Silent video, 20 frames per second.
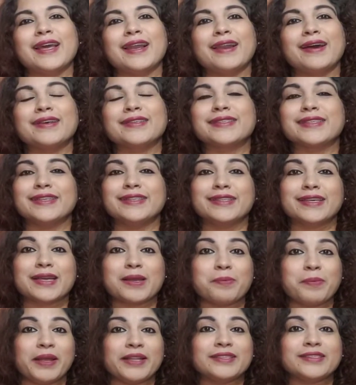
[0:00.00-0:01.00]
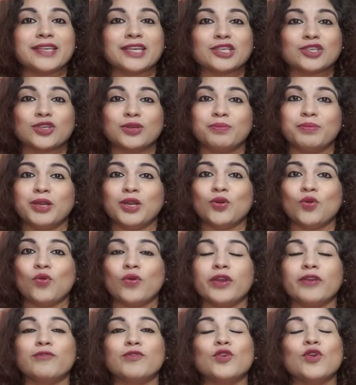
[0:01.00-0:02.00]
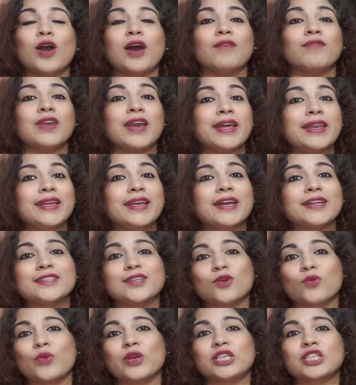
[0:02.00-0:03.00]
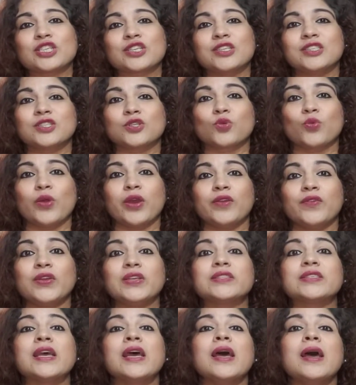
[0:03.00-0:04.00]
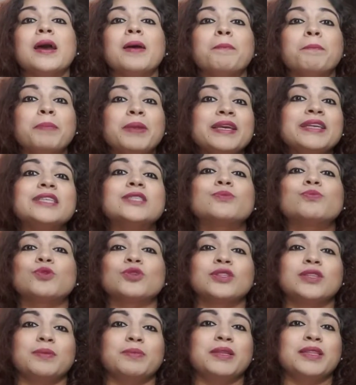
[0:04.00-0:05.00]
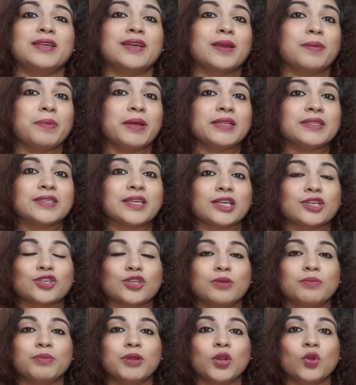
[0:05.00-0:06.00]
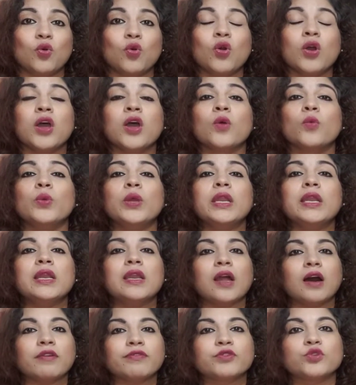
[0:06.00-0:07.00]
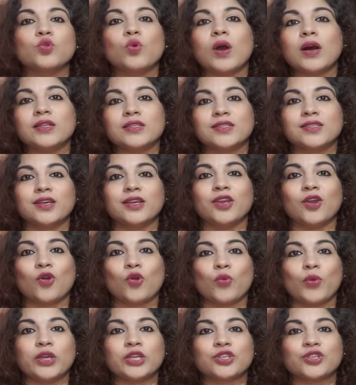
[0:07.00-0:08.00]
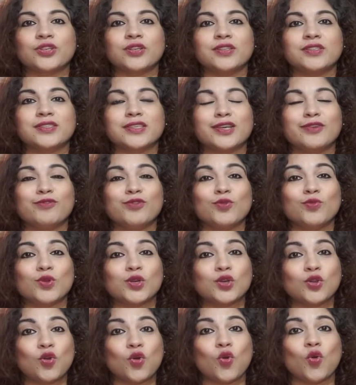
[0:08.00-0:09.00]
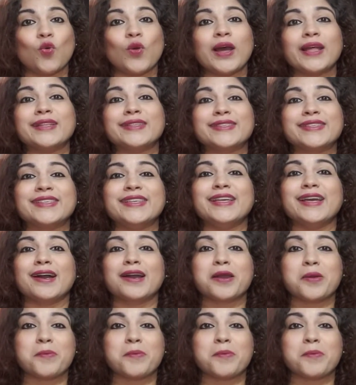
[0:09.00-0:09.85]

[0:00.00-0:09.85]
tell us in the comment section below. If you have any other questions, queries, please put them in the comment section below. We love to answer your questions. If you would go and see our